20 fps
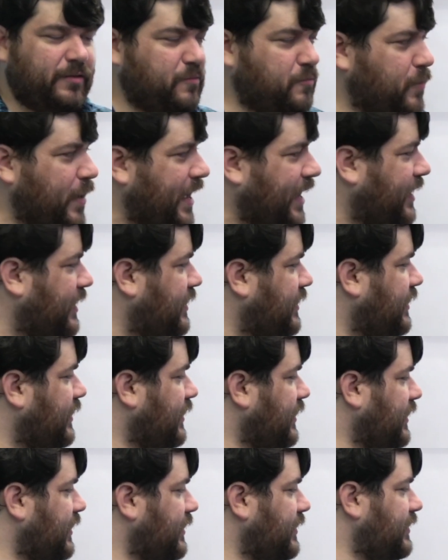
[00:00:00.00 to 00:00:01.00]
when
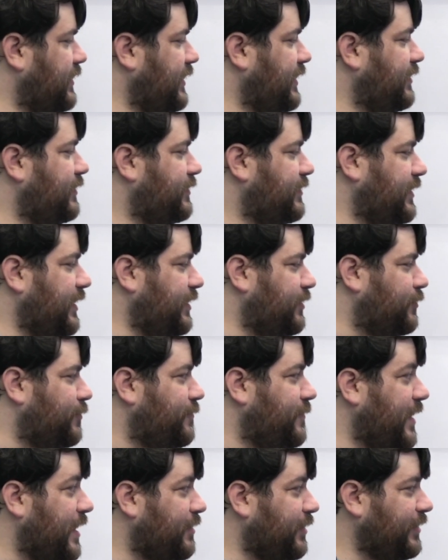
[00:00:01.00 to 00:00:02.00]
these things
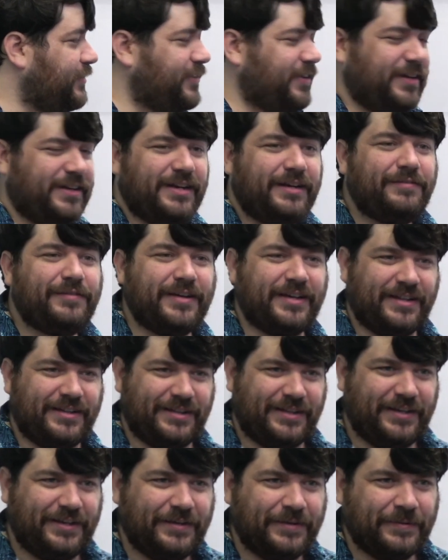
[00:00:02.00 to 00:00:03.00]
vary
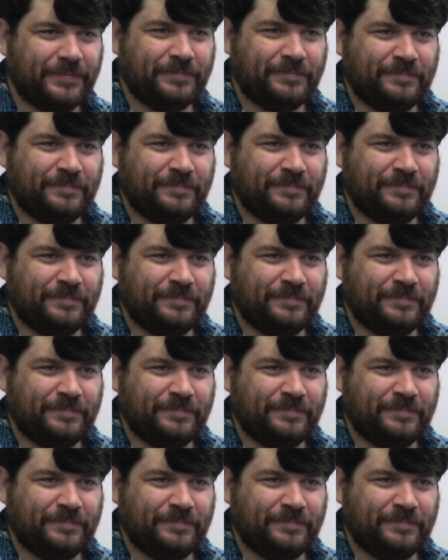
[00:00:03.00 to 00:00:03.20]
significantly